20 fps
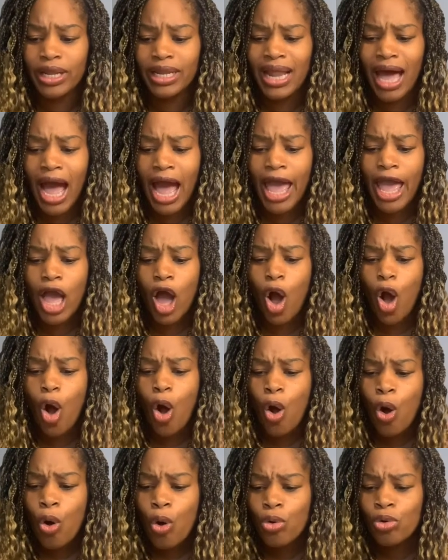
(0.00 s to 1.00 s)
and I
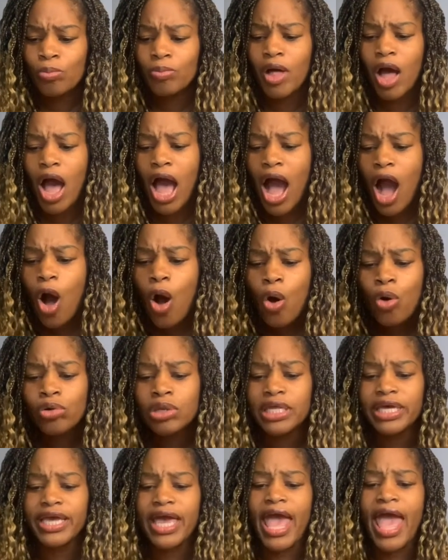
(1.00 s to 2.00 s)

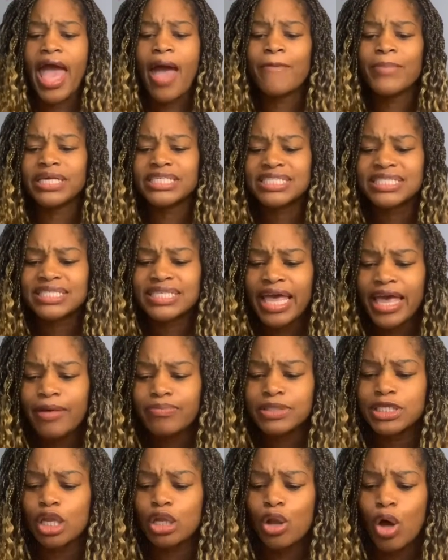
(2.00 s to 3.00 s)
only am
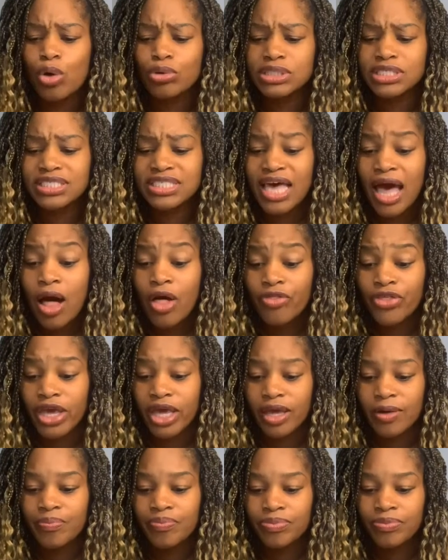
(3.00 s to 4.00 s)
escaped alone to tell
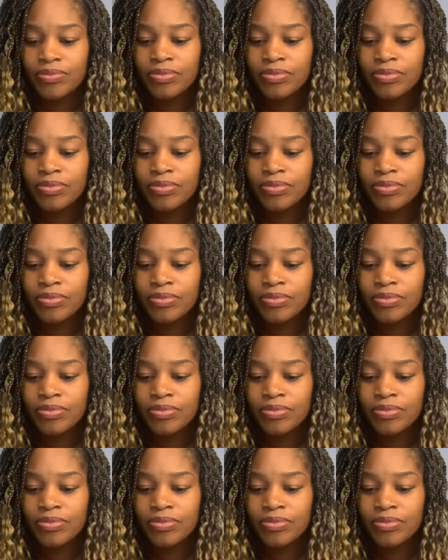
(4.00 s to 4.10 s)
thee."